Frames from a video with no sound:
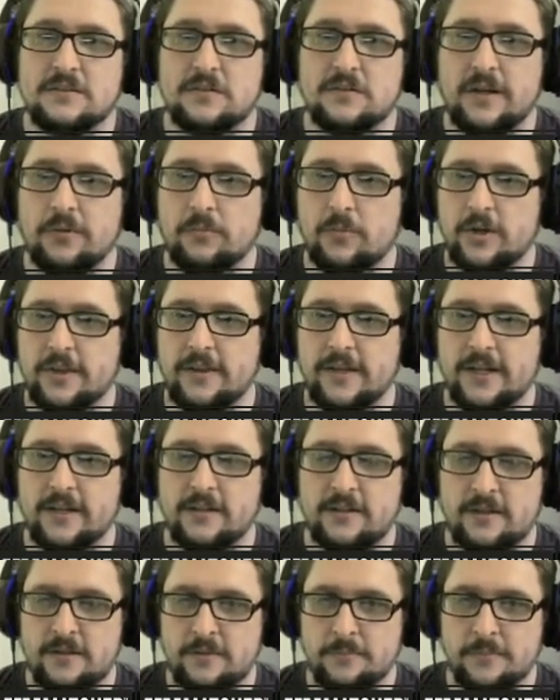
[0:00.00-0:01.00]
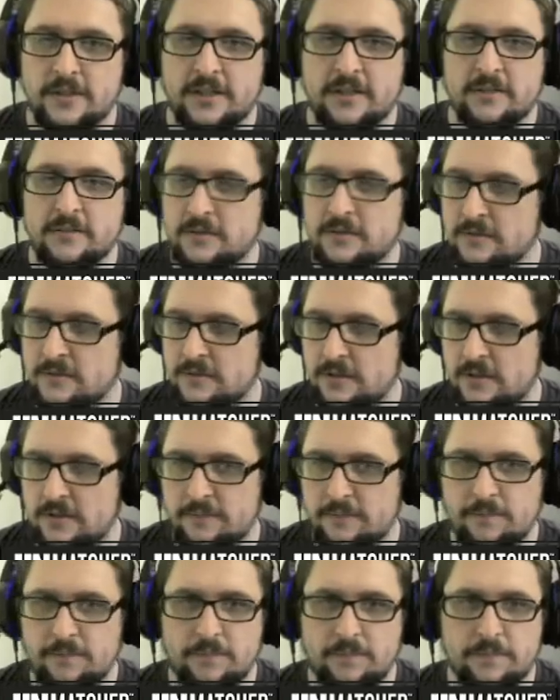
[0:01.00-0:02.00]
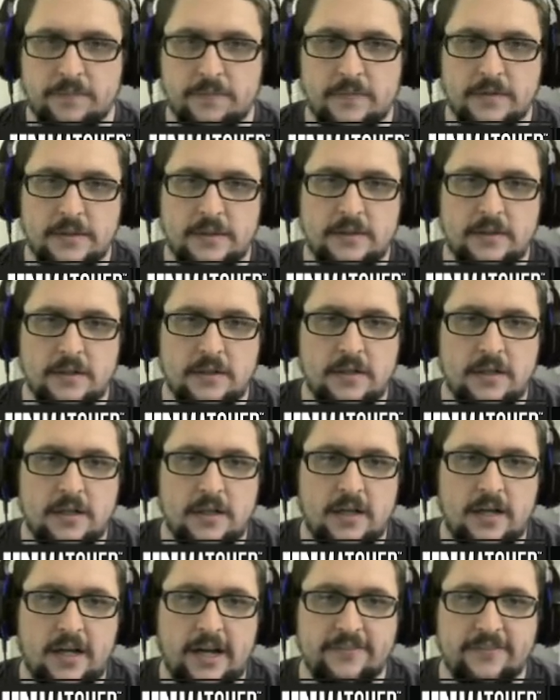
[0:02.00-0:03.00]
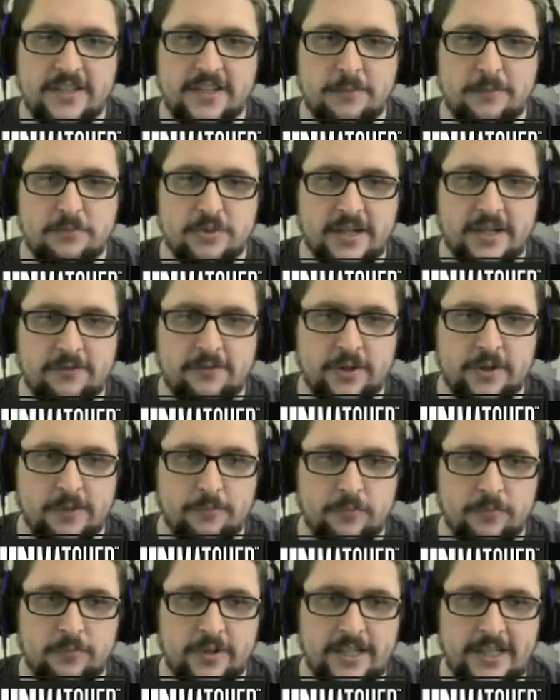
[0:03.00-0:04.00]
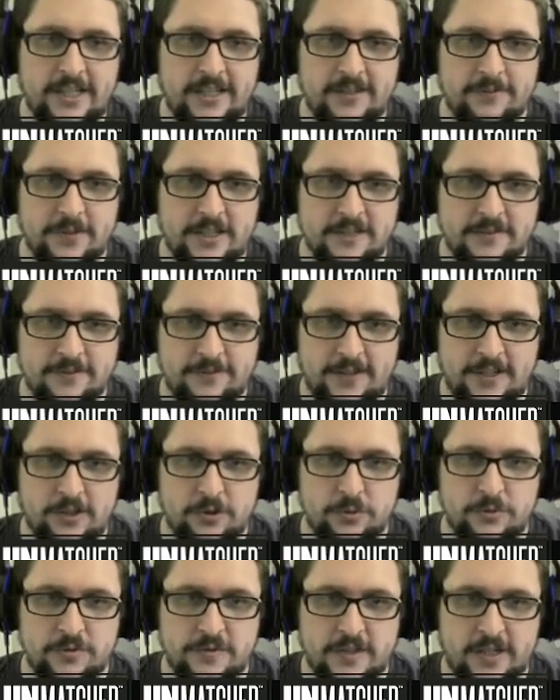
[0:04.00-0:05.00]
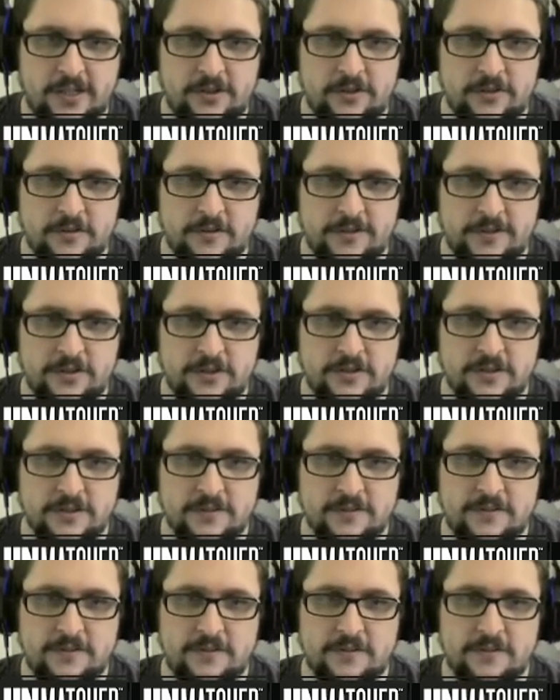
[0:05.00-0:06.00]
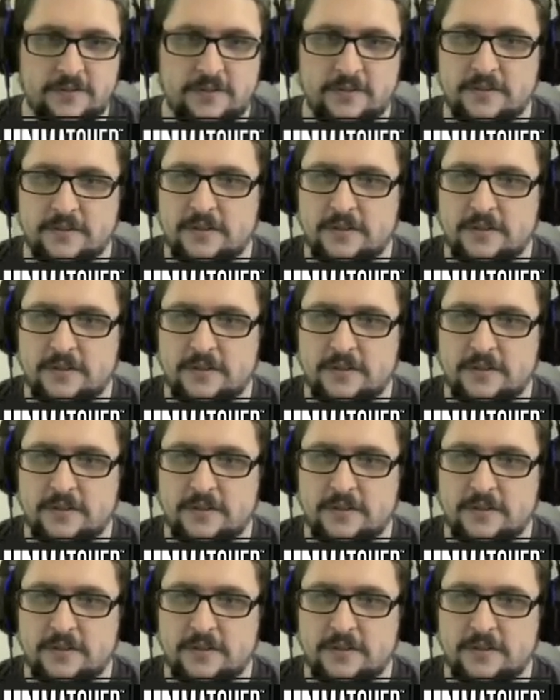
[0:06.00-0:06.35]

So I won that combat. Okay. I have to keep track of what I'm winning, because if I lose, I can use a vengeance.